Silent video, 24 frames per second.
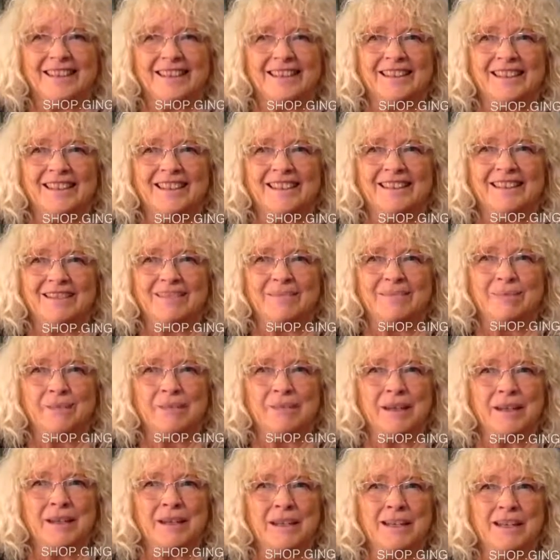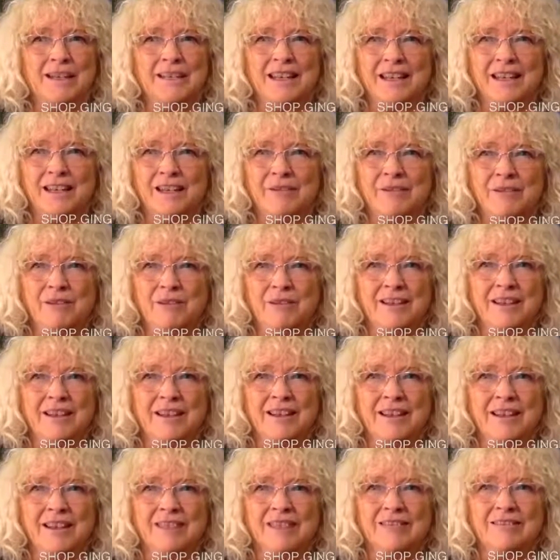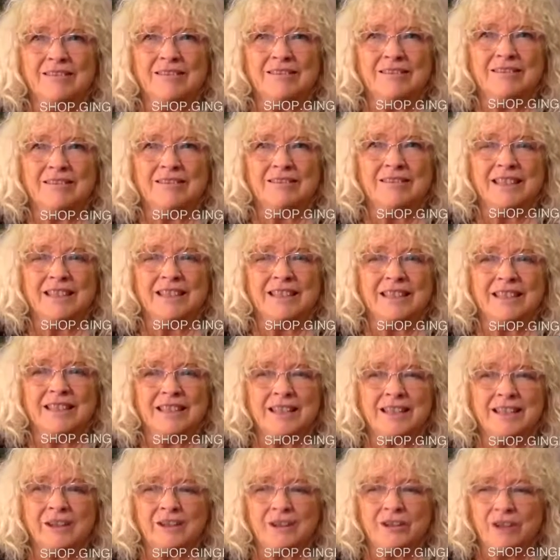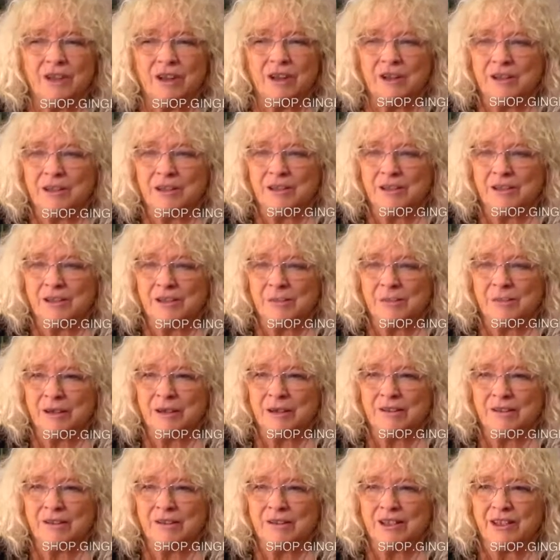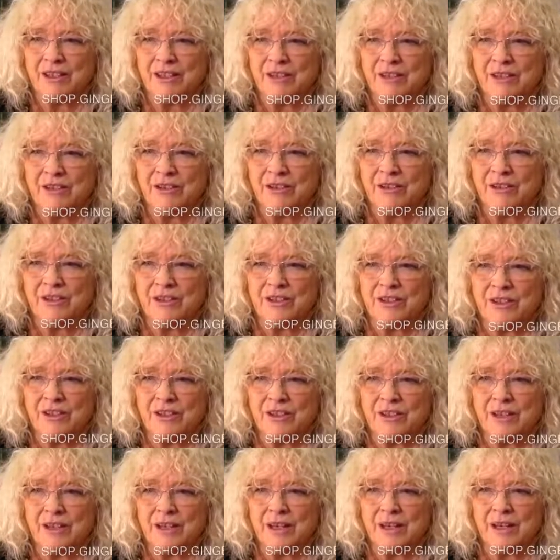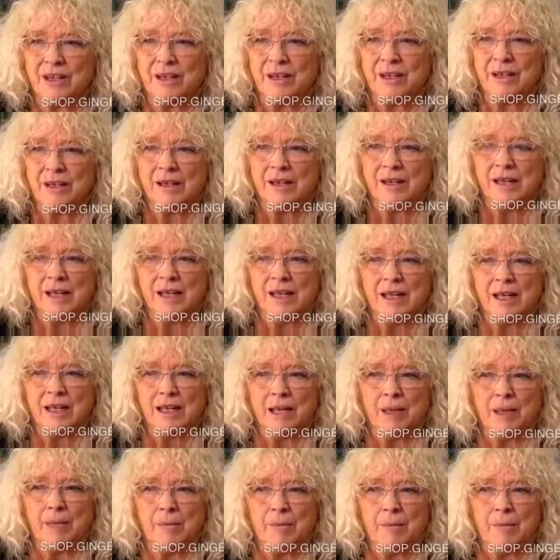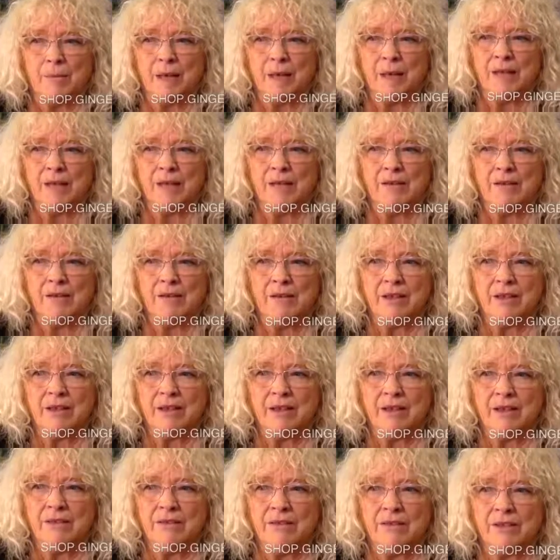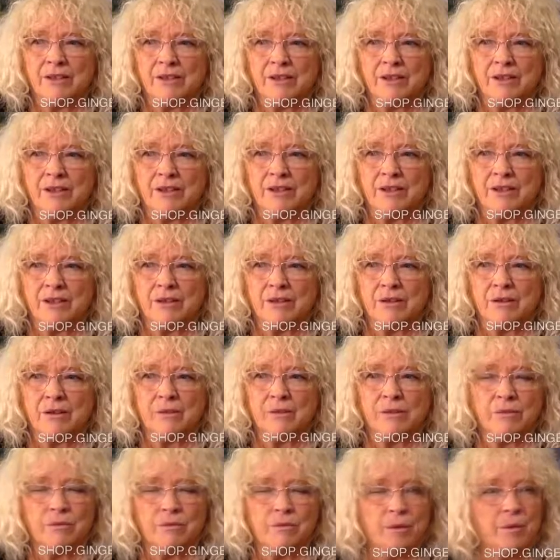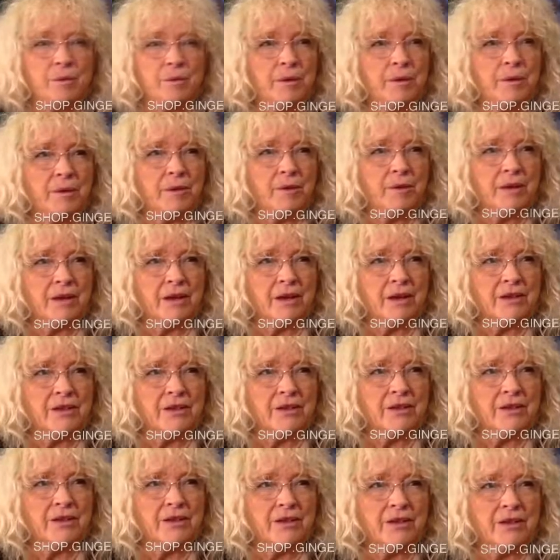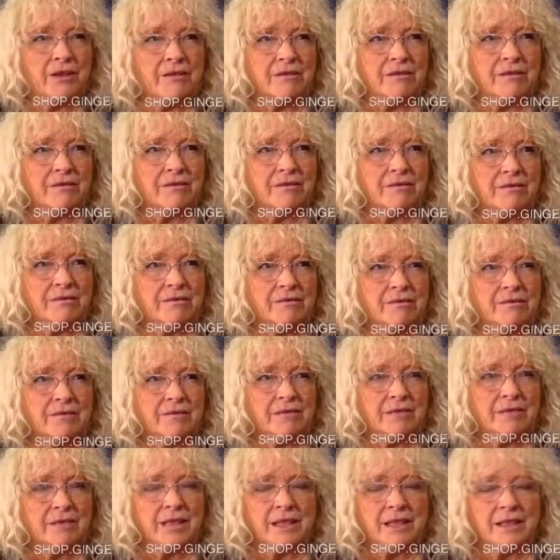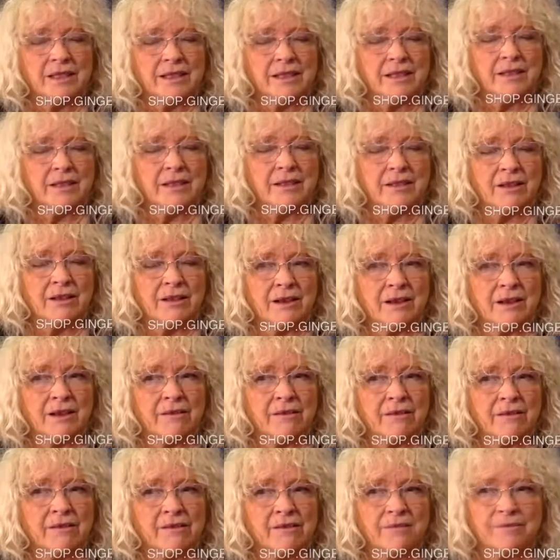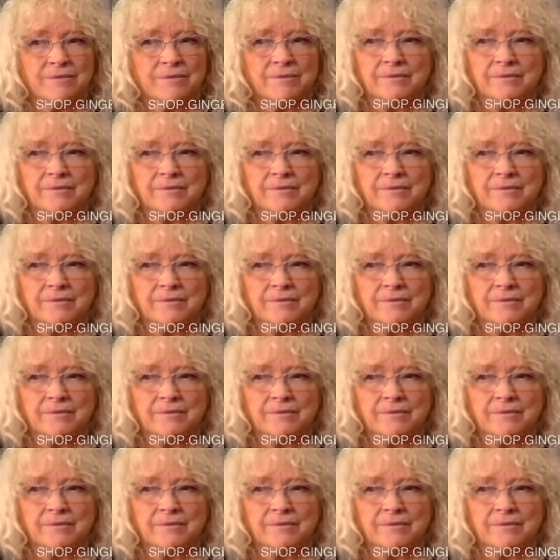Oh, but I'll tell you one thing, as Cecil Collins, my art teacher, used to say, uh, man without a vision, or a woman without a vision, isn't alive.